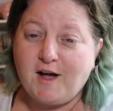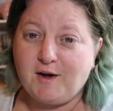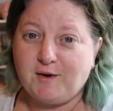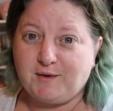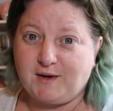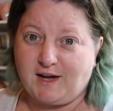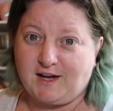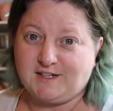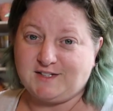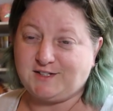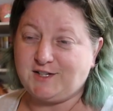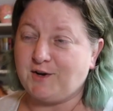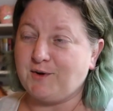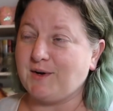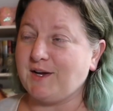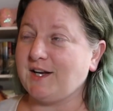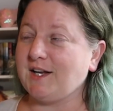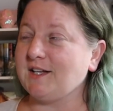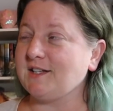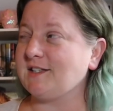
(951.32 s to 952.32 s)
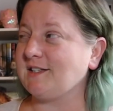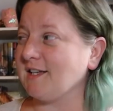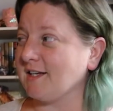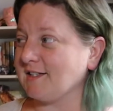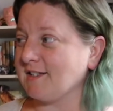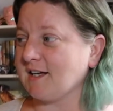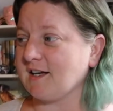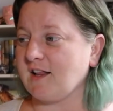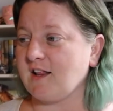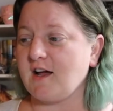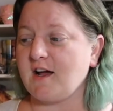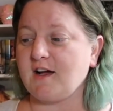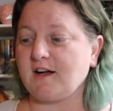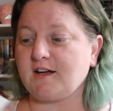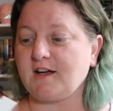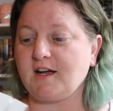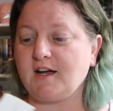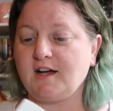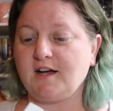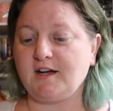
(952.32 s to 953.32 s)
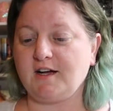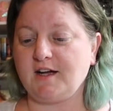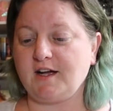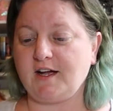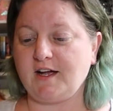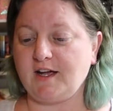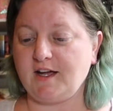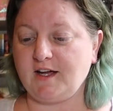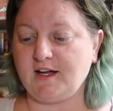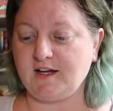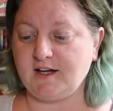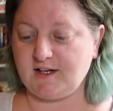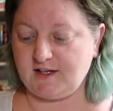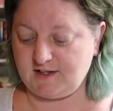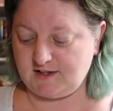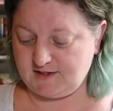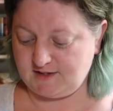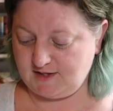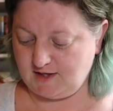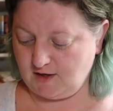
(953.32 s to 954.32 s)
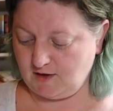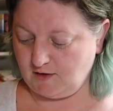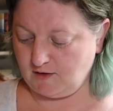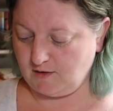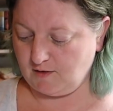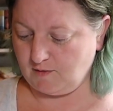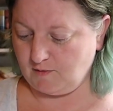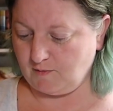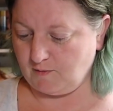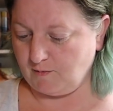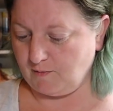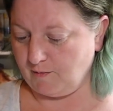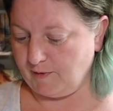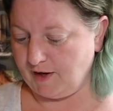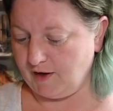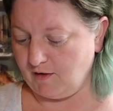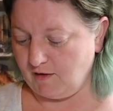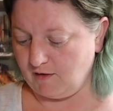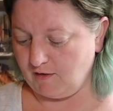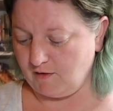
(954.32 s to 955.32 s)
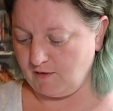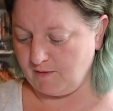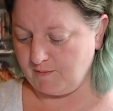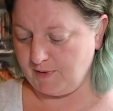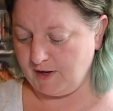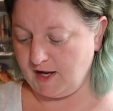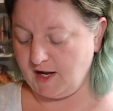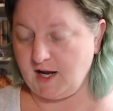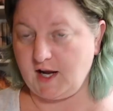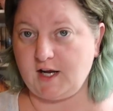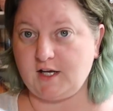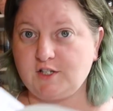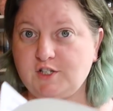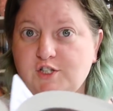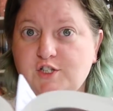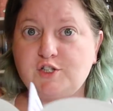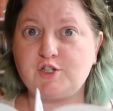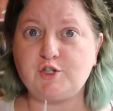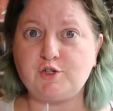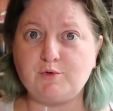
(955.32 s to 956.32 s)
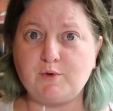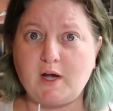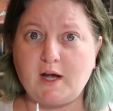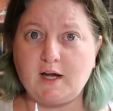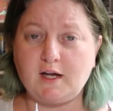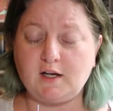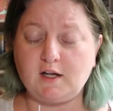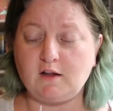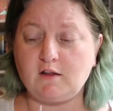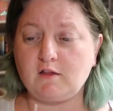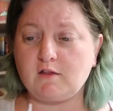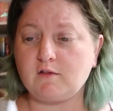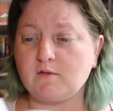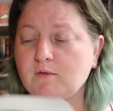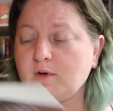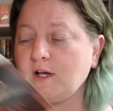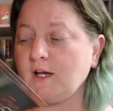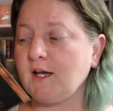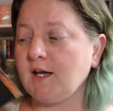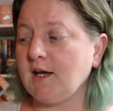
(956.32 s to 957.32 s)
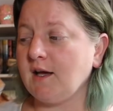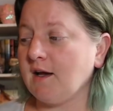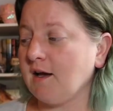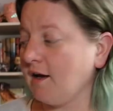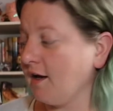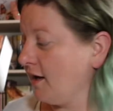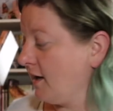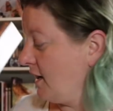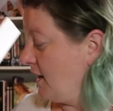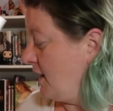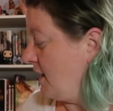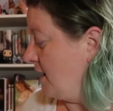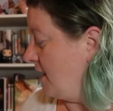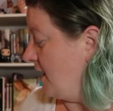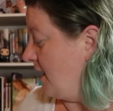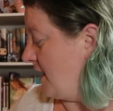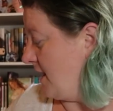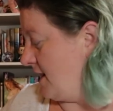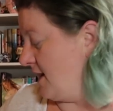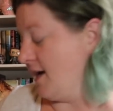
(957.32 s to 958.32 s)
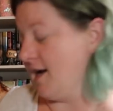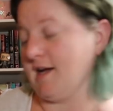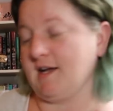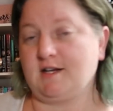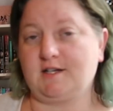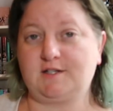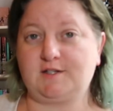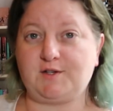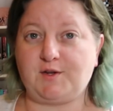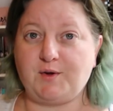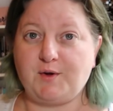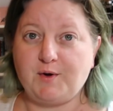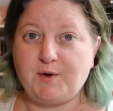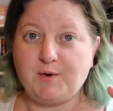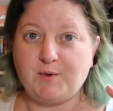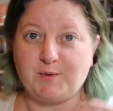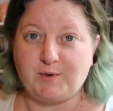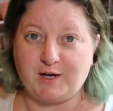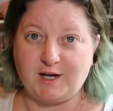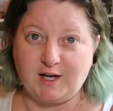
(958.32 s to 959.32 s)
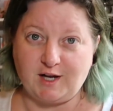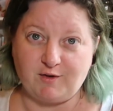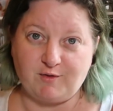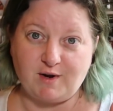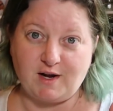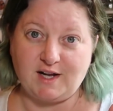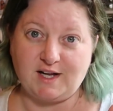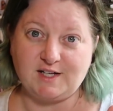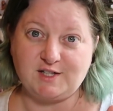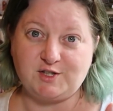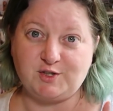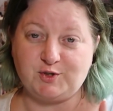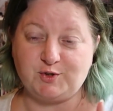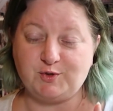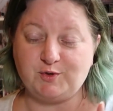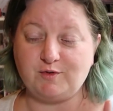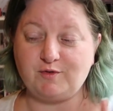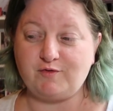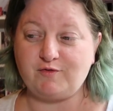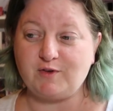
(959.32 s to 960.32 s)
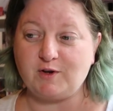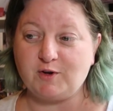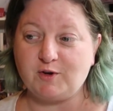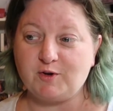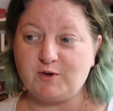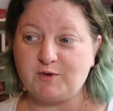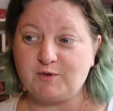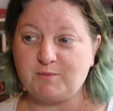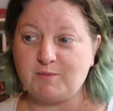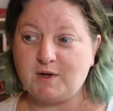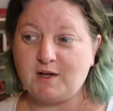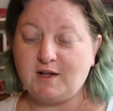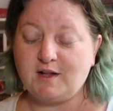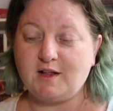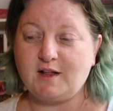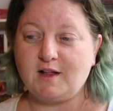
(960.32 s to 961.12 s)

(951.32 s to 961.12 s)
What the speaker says: Okay, so it is 6 o'clock and we are on page 283 and we're getting ready to film